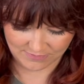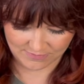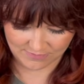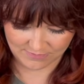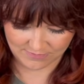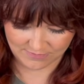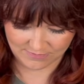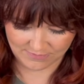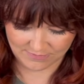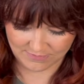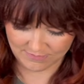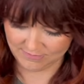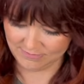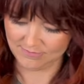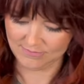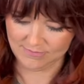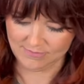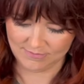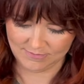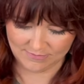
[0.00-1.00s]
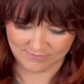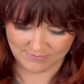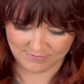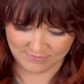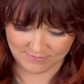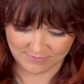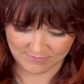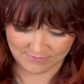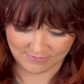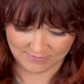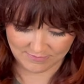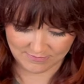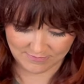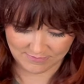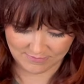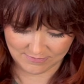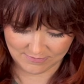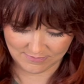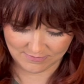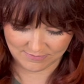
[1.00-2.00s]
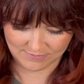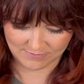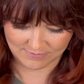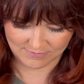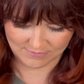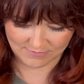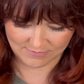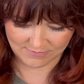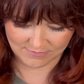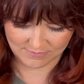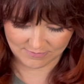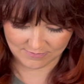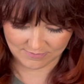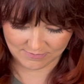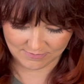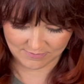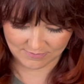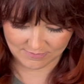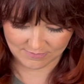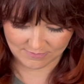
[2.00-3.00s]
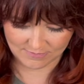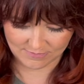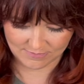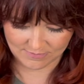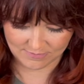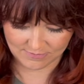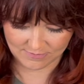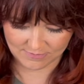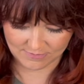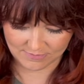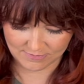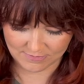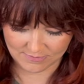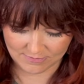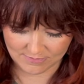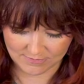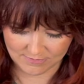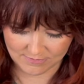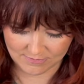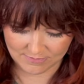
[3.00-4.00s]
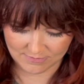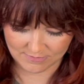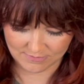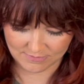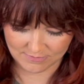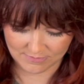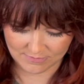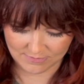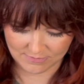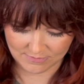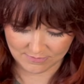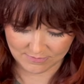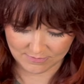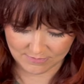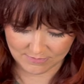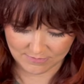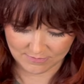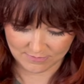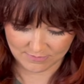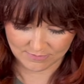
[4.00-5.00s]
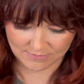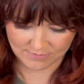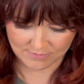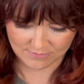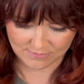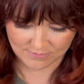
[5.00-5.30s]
(silent)